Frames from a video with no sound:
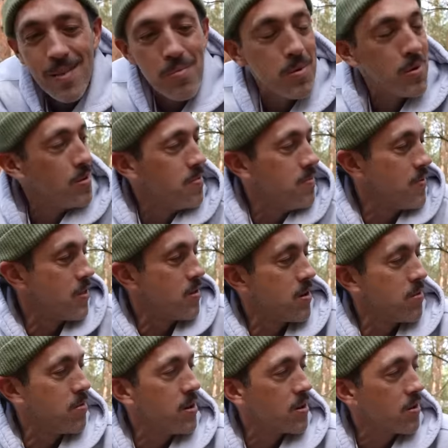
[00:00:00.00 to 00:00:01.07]
Boom,
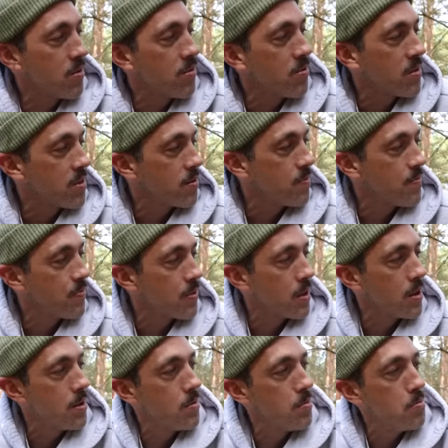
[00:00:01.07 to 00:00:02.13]
three mushrooms.
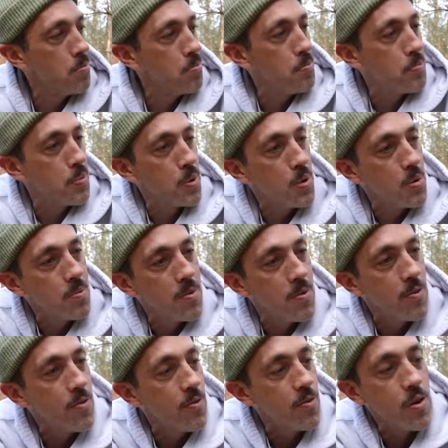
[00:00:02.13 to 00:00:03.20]
Boom,
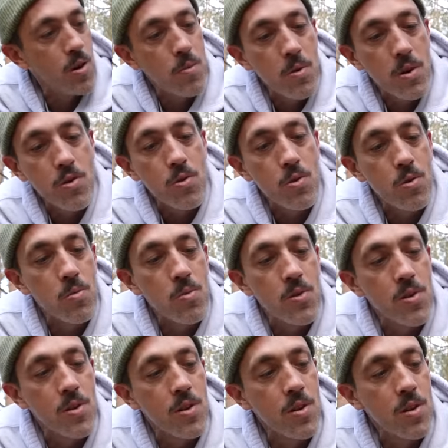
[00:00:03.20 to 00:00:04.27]
four mushrooms.